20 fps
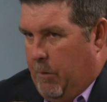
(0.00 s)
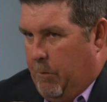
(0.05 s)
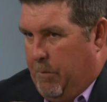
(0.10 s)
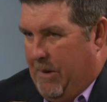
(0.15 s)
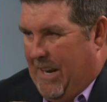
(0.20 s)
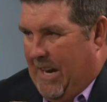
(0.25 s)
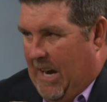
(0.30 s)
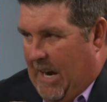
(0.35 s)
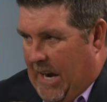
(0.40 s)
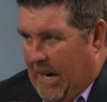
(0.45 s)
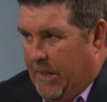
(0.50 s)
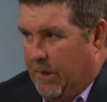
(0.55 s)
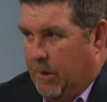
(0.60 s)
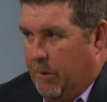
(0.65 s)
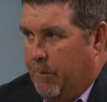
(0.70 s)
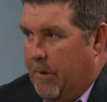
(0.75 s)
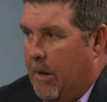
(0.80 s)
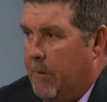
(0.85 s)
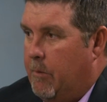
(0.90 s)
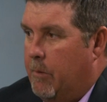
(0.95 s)
behind
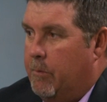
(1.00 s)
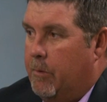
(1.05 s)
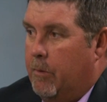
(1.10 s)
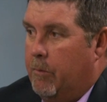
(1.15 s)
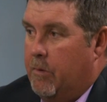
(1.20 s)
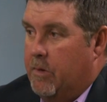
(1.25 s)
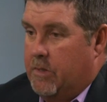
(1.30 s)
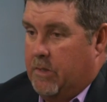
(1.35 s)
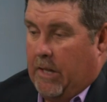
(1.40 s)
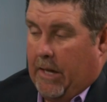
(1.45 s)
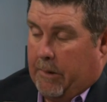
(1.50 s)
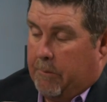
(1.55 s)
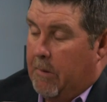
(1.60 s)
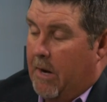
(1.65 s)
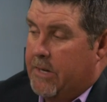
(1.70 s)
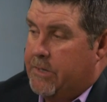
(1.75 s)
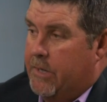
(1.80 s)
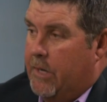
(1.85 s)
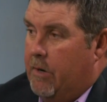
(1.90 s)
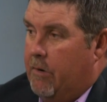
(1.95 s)
the baby boomers, like
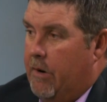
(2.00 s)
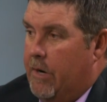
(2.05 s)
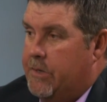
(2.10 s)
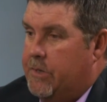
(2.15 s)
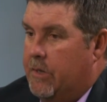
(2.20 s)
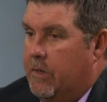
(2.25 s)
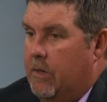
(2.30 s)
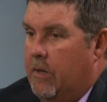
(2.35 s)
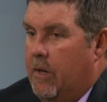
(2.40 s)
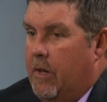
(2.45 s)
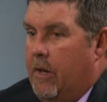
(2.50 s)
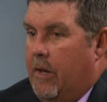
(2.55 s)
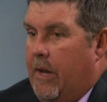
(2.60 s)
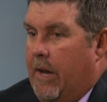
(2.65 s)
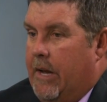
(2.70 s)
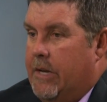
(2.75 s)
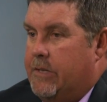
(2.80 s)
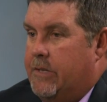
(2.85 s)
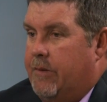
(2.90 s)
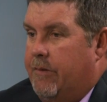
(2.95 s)
my generation,
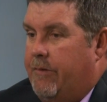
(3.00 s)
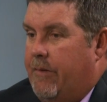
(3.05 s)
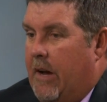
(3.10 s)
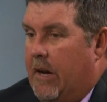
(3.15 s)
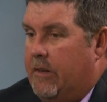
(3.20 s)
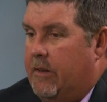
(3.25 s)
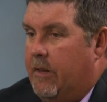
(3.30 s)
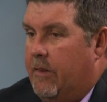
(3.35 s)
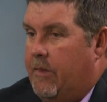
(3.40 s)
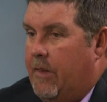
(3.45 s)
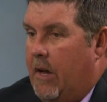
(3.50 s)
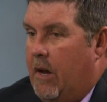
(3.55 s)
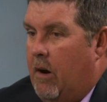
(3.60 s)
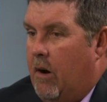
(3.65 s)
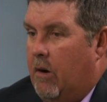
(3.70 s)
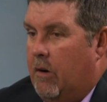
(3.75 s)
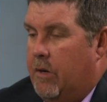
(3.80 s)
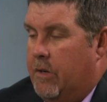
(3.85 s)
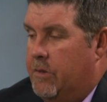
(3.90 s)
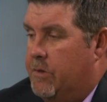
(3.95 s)
is the fact that they
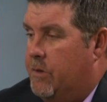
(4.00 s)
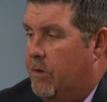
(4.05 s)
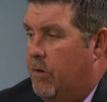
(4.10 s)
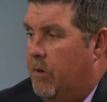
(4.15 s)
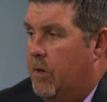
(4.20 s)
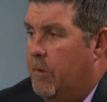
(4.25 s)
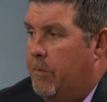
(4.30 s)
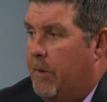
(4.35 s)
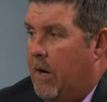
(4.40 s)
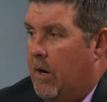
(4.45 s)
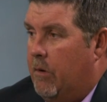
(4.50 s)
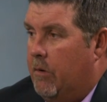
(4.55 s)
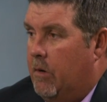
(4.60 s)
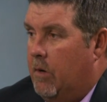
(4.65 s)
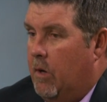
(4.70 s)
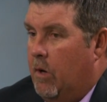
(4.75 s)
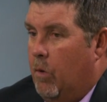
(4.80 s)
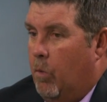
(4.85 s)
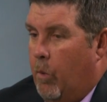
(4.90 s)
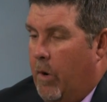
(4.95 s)
are concerned about
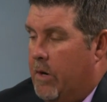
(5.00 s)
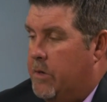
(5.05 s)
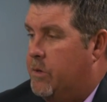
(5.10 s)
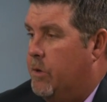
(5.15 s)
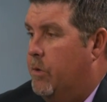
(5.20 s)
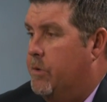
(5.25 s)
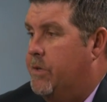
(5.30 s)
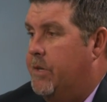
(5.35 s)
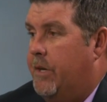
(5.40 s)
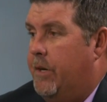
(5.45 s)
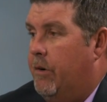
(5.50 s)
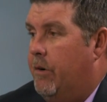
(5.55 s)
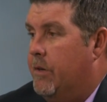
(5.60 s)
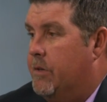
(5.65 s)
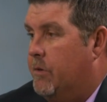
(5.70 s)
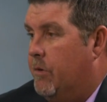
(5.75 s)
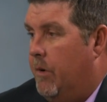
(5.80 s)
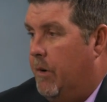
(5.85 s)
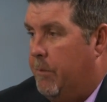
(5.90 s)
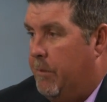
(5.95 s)
where Social Security
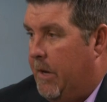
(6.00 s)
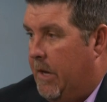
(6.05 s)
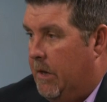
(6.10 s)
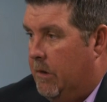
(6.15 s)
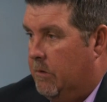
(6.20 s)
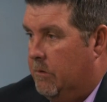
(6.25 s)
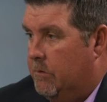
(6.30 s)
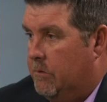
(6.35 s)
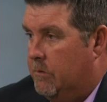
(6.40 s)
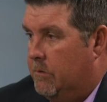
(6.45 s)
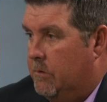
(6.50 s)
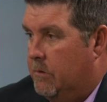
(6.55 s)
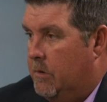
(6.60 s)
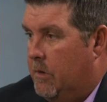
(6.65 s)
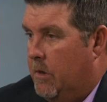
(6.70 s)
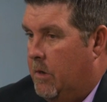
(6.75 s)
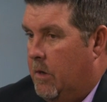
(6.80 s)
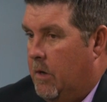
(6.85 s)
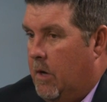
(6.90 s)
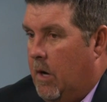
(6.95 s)
is going to be.
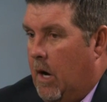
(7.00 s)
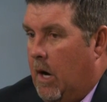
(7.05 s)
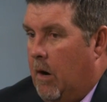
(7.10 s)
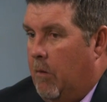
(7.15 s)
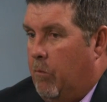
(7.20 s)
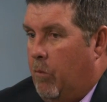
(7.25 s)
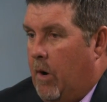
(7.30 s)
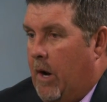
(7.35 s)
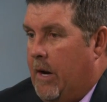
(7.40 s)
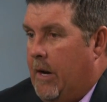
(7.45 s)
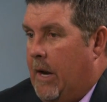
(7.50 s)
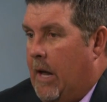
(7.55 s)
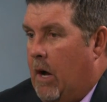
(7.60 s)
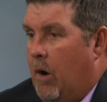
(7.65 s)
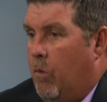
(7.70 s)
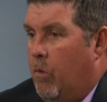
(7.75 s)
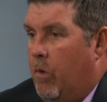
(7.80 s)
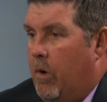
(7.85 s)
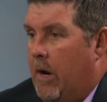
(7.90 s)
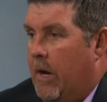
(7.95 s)
Mm-hmm. Um, right
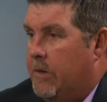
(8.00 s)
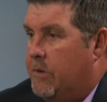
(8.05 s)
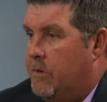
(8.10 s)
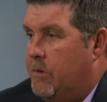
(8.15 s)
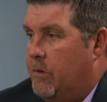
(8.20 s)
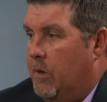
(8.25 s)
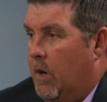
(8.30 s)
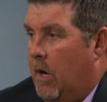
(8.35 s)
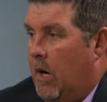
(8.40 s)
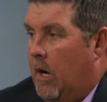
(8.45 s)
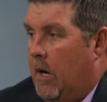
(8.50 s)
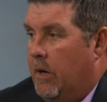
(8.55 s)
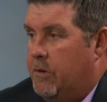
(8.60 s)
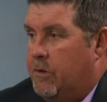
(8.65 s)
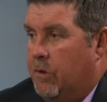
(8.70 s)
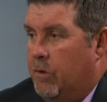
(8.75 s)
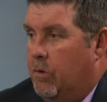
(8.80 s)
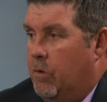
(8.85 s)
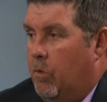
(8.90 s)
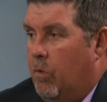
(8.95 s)
now, we're at uh,
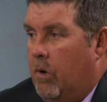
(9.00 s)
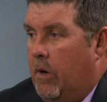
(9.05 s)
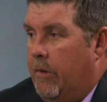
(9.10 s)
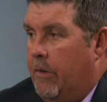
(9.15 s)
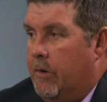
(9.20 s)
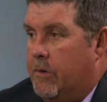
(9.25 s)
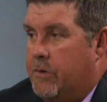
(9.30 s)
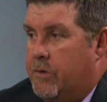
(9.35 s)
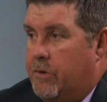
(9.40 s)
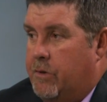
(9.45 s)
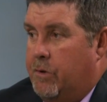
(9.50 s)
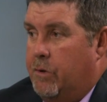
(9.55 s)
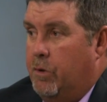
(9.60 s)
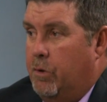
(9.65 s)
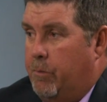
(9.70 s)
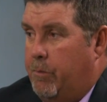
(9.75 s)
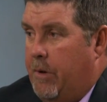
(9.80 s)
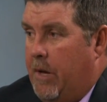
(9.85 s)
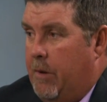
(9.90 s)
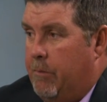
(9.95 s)
two to one. There's
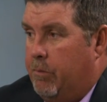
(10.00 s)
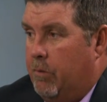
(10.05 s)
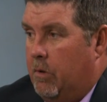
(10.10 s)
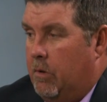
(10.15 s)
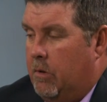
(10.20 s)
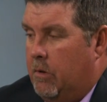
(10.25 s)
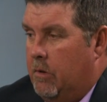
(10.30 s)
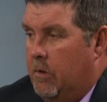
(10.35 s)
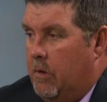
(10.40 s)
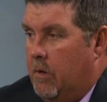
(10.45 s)
two people